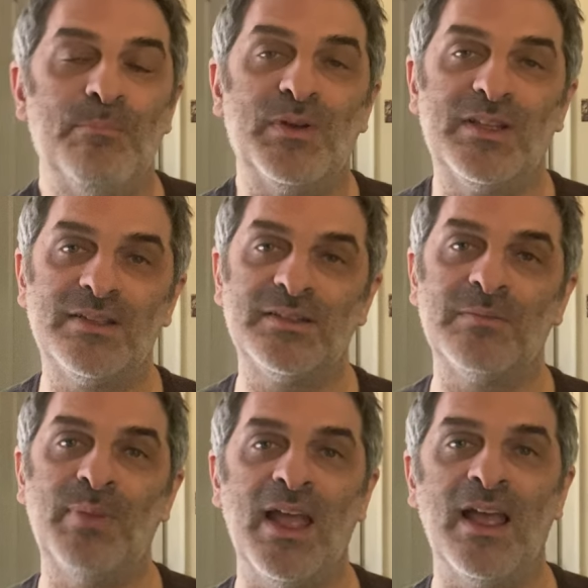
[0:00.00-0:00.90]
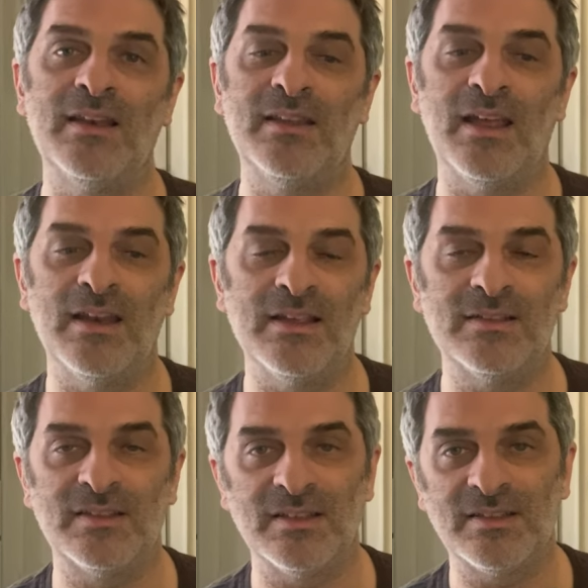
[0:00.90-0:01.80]
But this is a band that
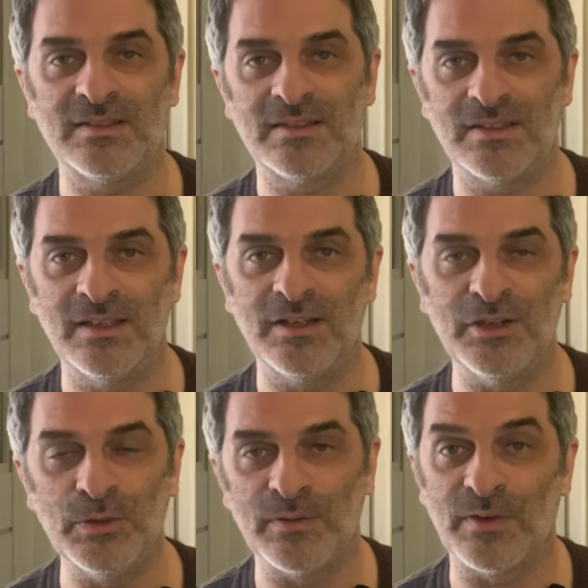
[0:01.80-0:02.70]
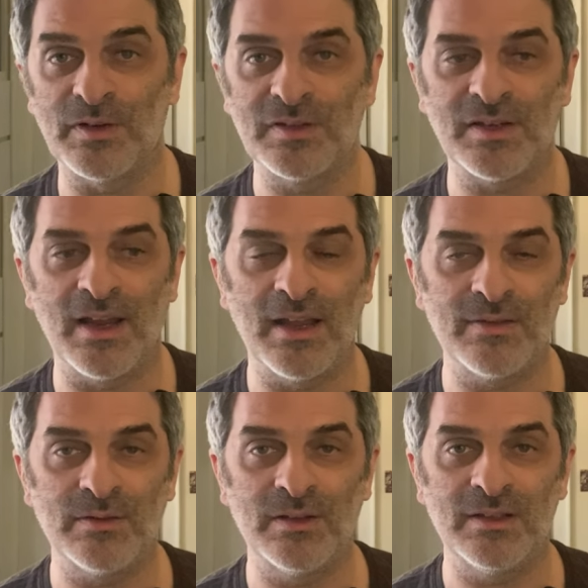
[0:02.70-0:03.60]
exists in a universe that I
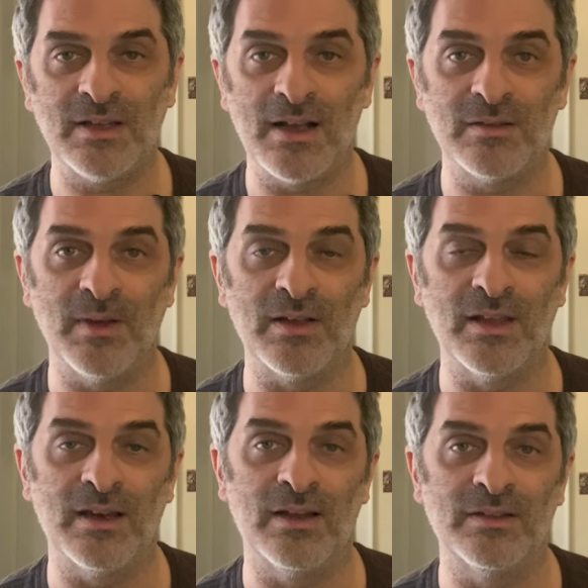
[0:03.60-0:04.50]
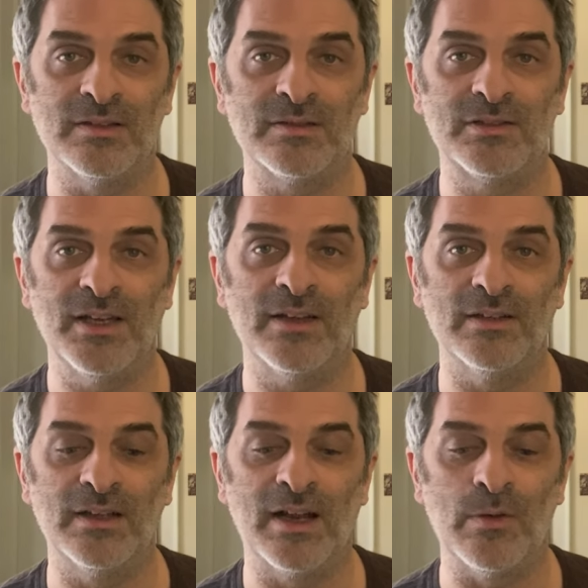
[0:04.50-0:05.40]
haven't really talked about yet on this
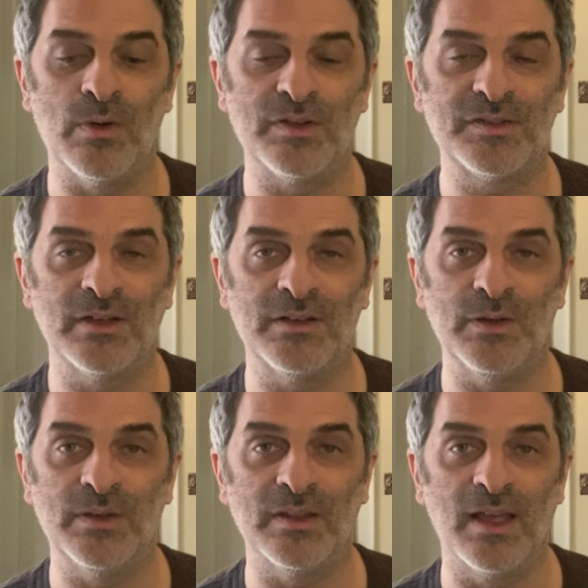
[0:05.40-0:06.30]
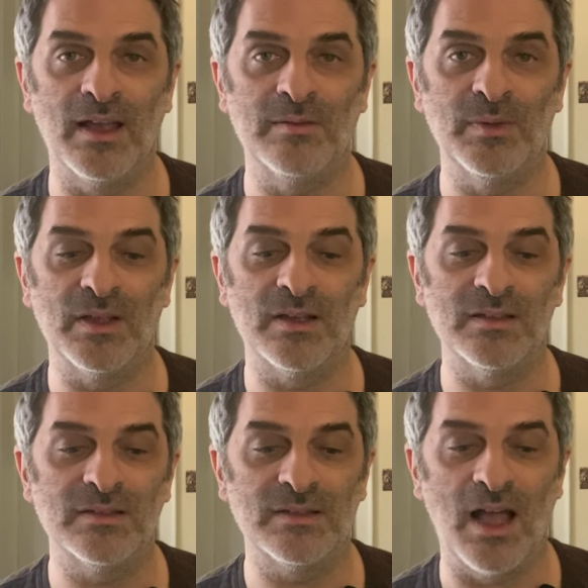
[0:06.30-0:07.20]
channel. And I want to start doing that
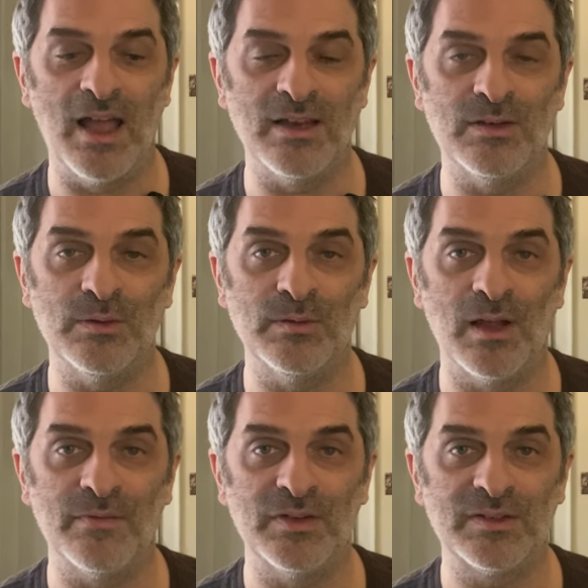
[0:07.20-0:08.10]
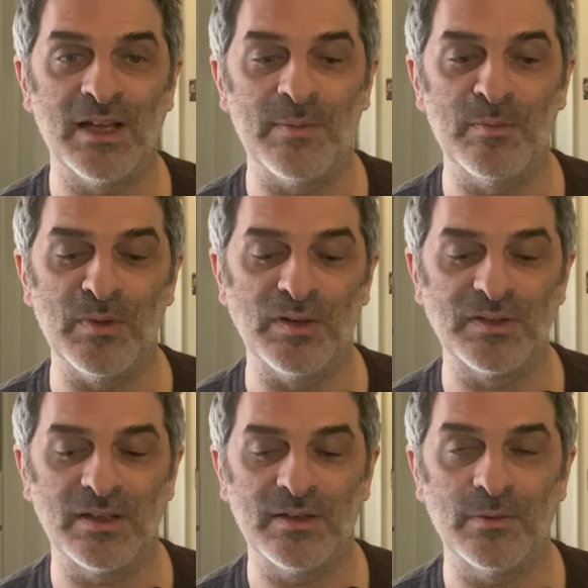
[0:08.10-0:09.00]
because I do love this type of music.